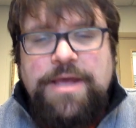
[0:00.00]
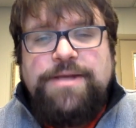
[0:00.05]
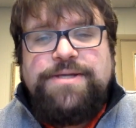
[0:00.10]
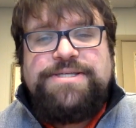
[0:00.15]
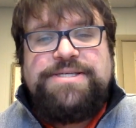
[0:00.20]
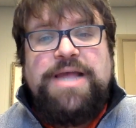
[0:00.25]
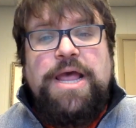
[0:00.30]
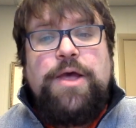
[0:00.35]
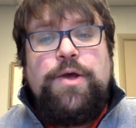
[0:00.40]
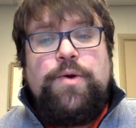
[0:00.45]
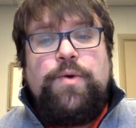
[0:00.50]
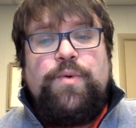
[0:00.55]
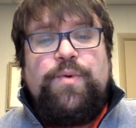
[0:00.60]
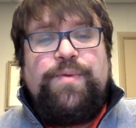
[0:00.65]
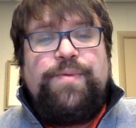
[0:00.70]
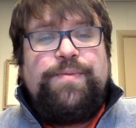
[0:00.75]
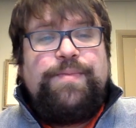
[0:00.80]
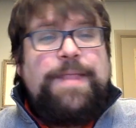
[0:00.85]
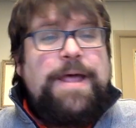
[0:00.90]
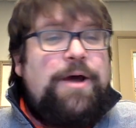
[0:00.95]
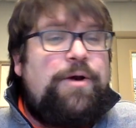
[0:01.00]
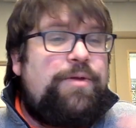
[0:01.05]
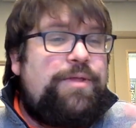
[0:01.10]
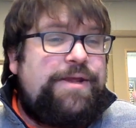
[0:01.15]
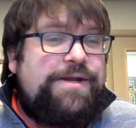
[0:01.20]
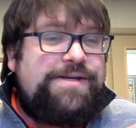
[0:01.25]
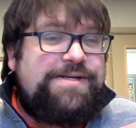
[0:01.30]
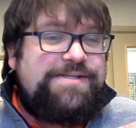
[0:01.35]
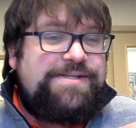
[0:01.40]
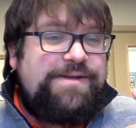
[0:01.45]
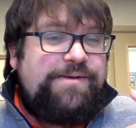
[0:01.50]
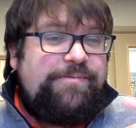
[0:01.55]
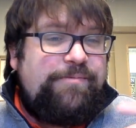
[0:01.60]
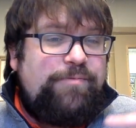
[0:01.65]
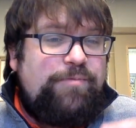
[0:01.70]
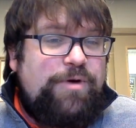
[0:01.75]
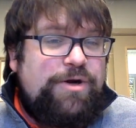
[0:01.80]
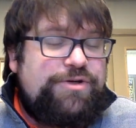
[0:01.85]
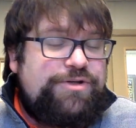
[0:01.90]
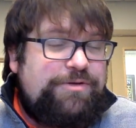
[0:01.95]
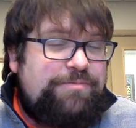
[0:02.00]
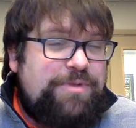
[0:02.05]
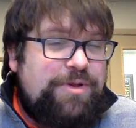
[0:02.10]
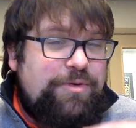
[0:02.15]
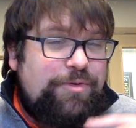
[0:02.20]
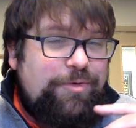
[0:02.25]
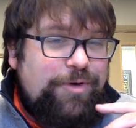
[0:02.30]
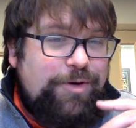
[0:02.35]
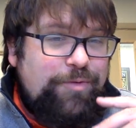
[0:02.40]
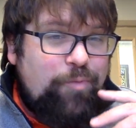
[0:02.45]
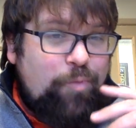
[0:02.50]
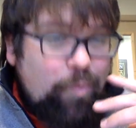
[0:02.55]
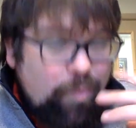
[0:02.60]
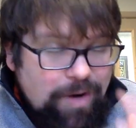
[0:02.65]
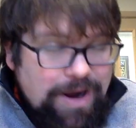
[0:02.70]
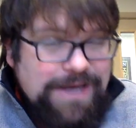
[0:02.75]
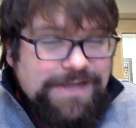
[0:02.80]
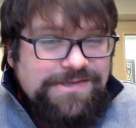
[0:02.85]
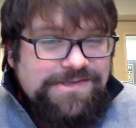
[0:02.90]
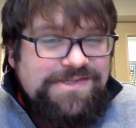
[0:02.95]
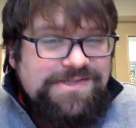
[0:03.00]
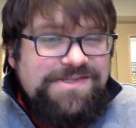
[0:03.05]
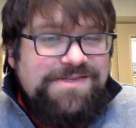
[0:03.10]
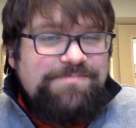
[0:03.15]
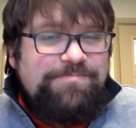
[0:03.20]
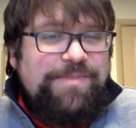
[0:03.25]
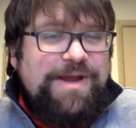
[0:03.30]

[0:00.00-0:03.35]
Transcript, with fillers: So not only does he worship the Lord once,